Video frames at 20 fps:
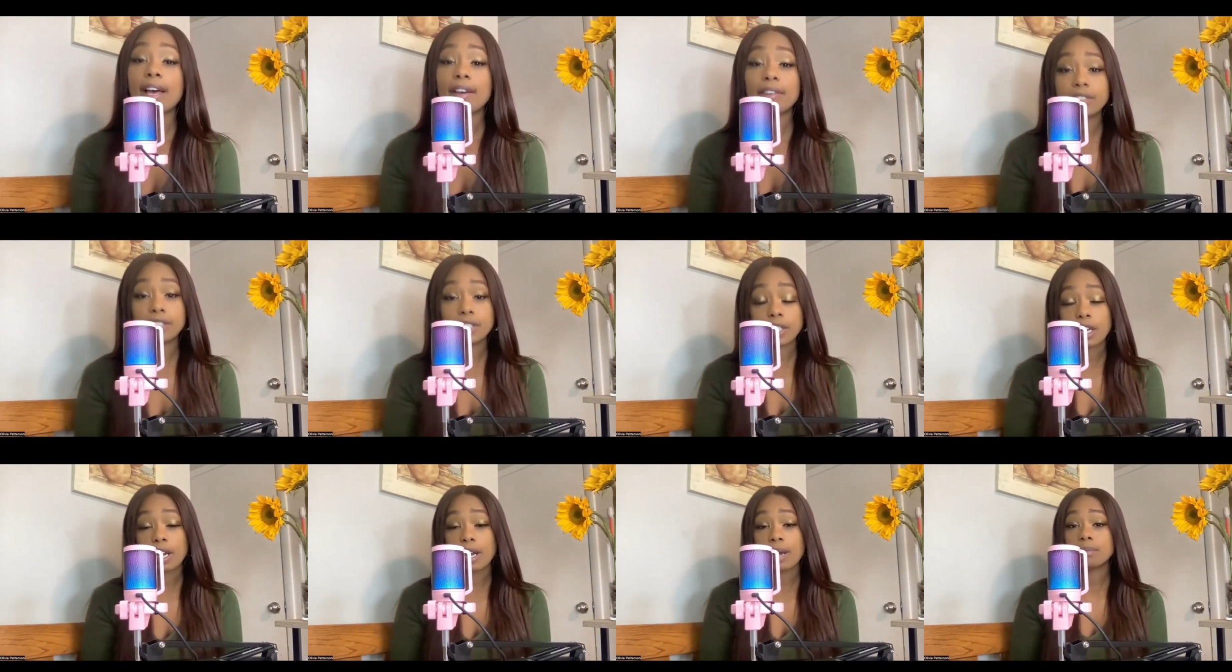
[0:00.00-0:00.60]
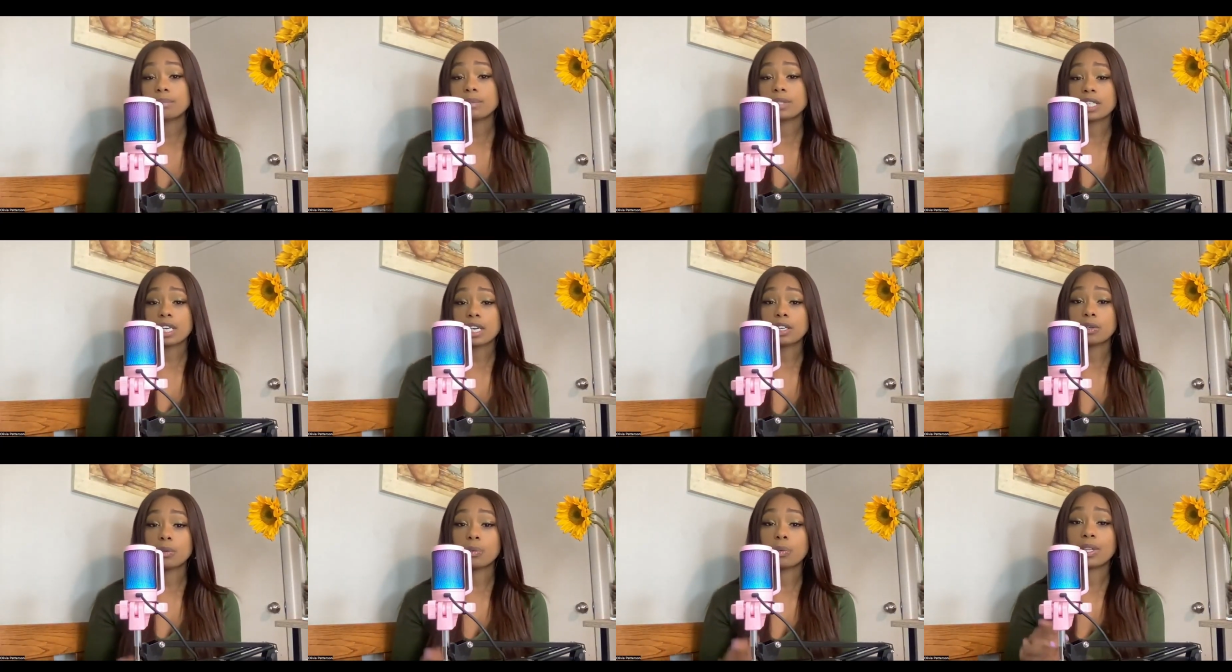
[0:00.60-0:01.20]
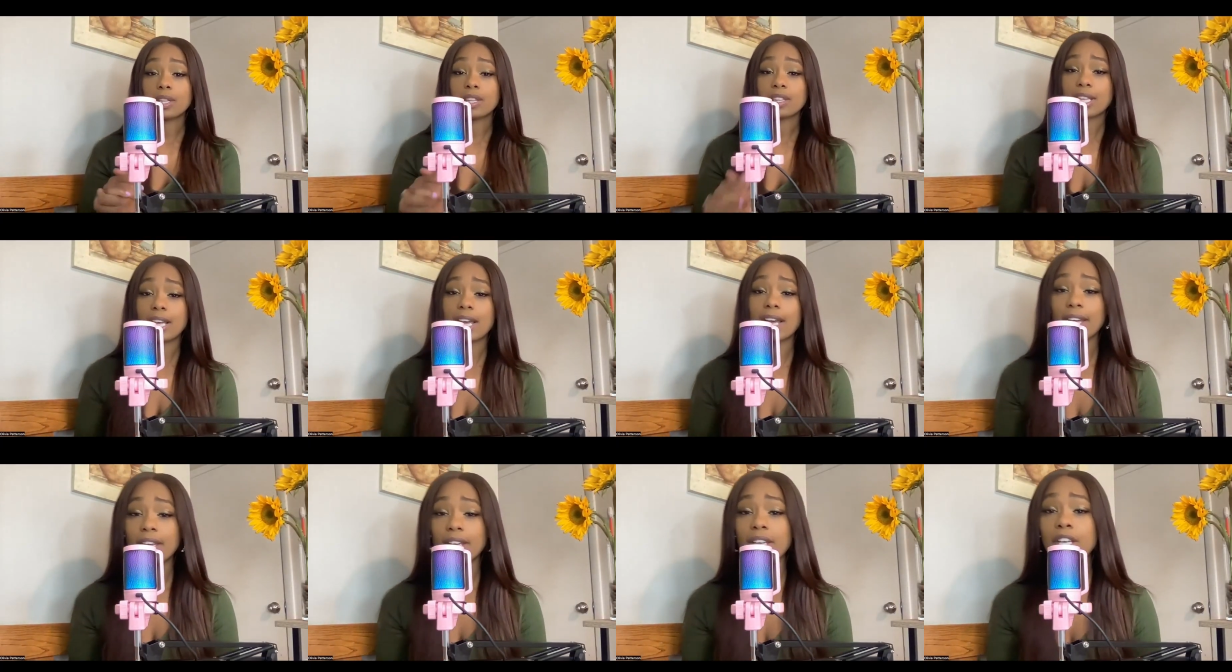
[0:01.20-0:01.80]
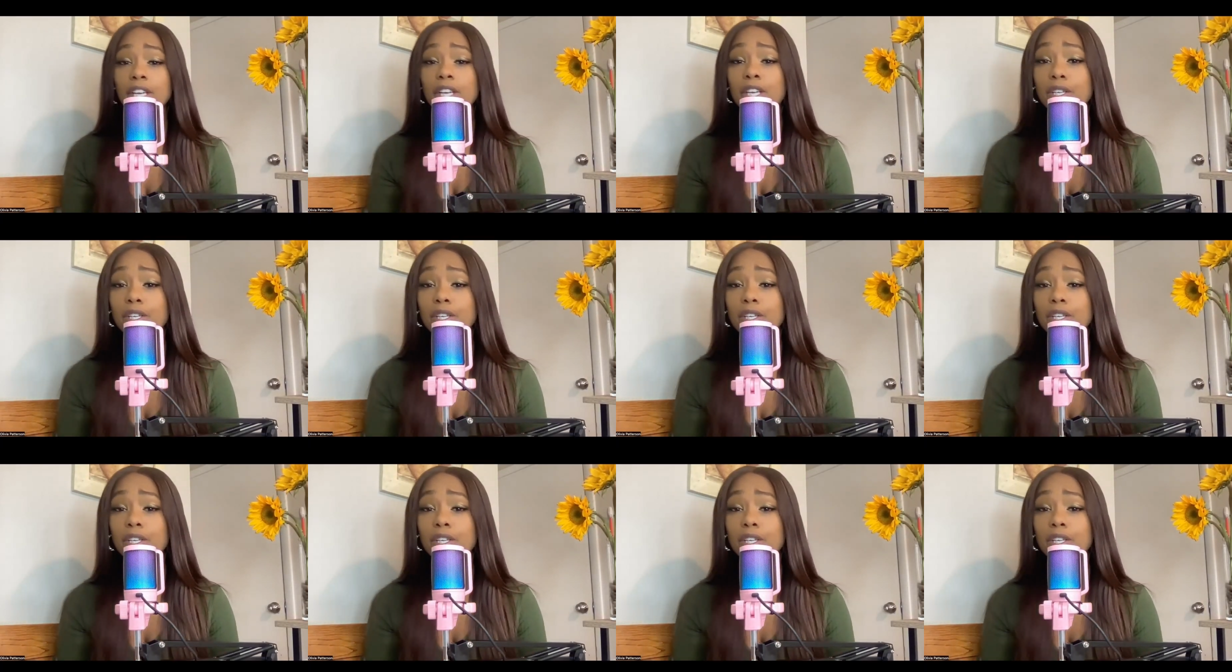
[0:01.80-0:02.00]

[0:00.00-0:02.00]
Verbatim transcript: after I'm done with that,